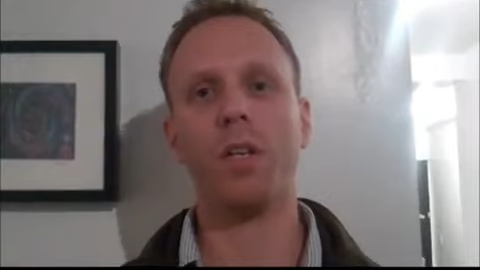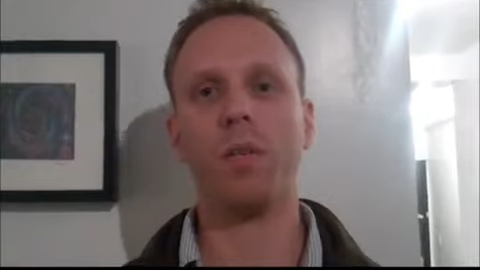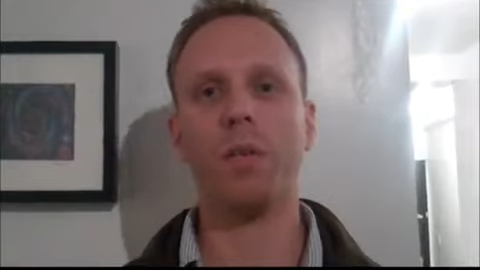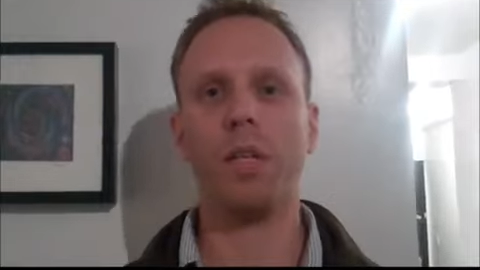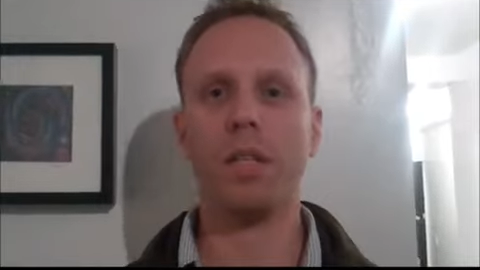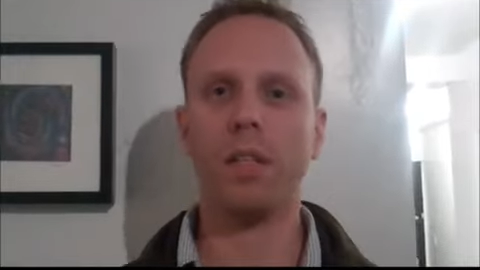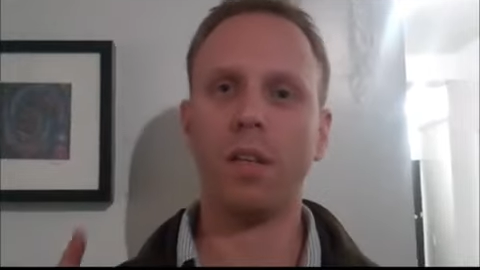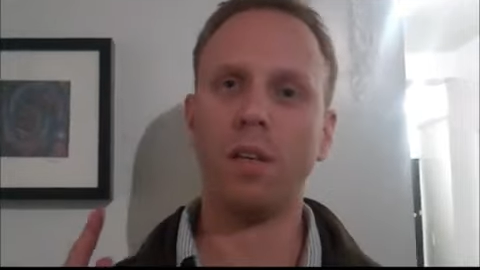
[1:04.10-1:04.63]
what you
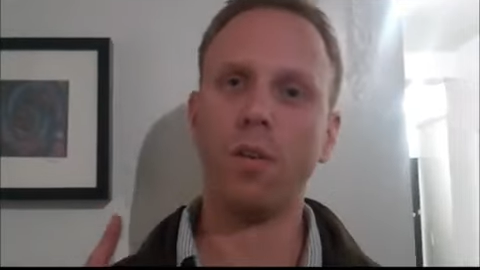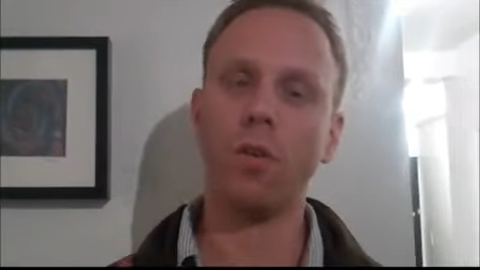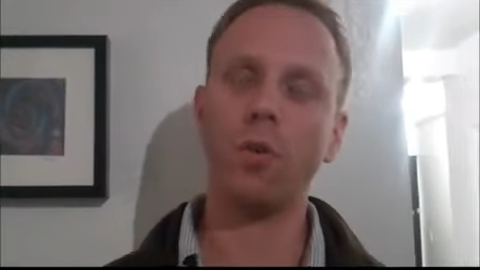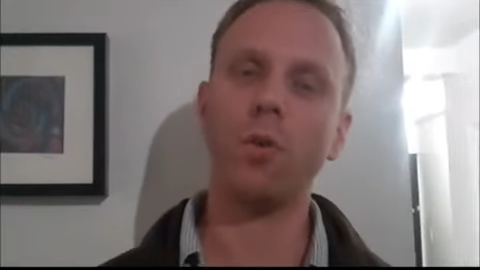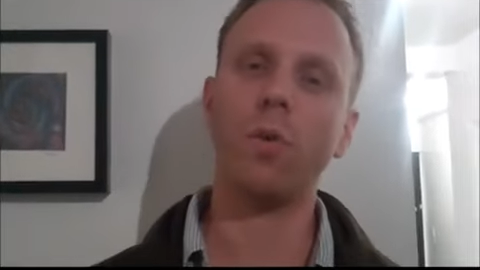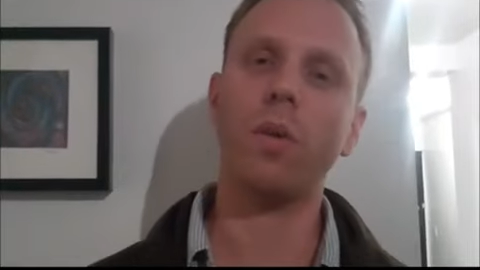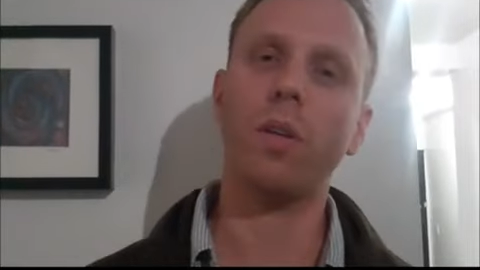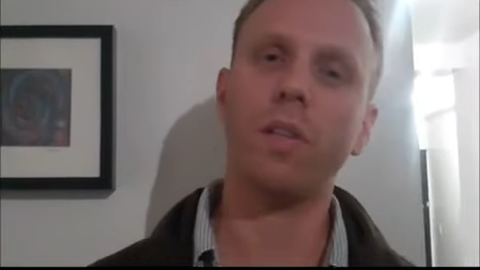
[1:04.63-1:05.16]
need to
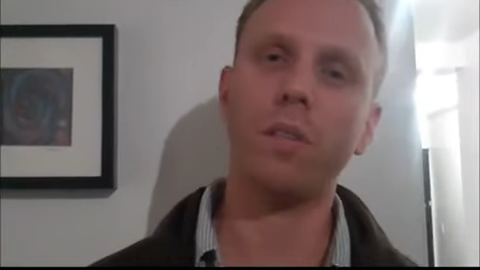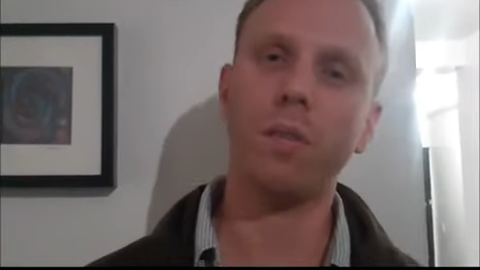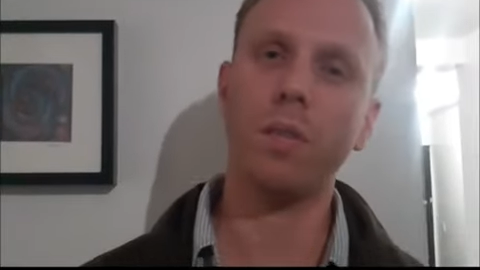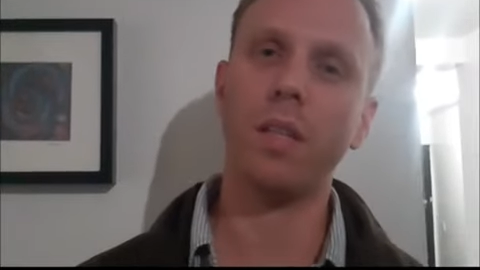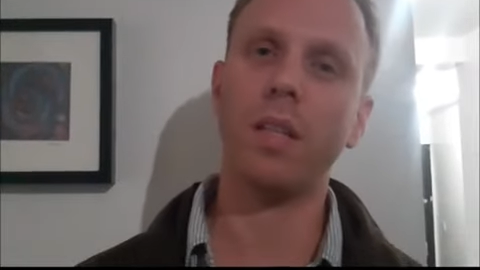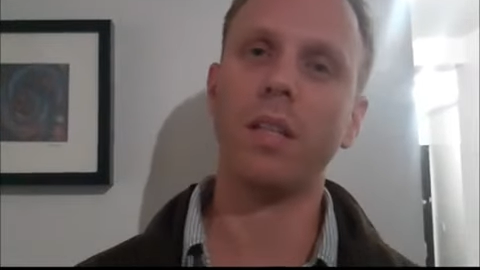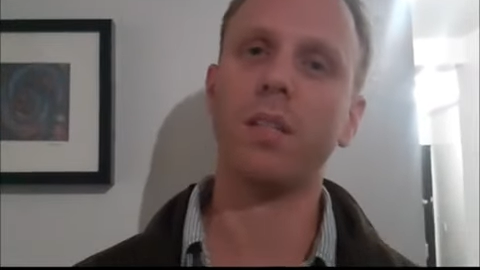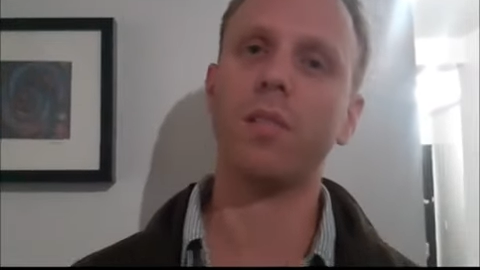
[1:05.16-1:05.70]
do is you
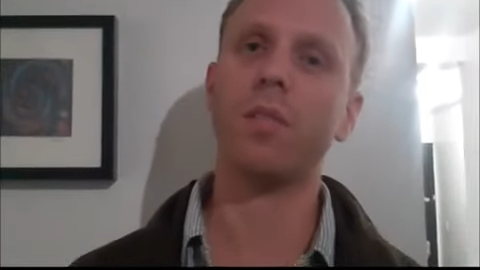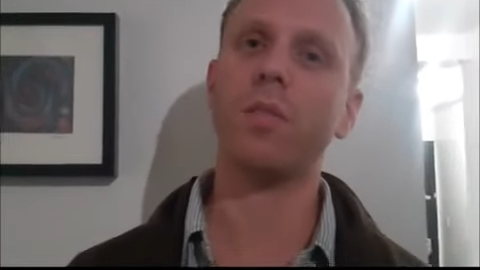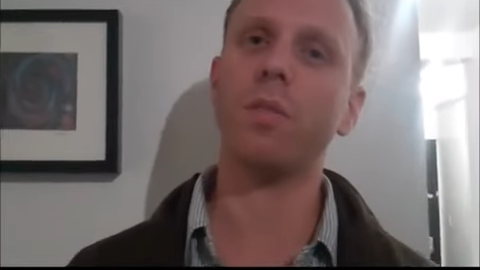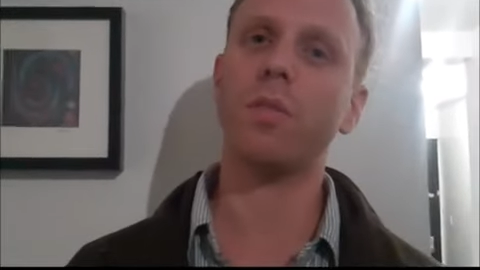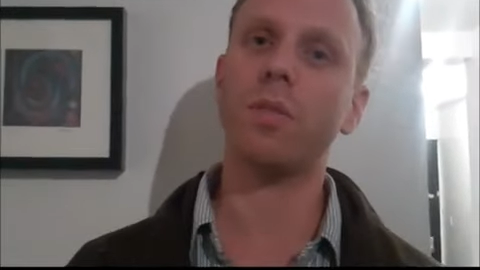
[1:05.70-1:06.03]
need to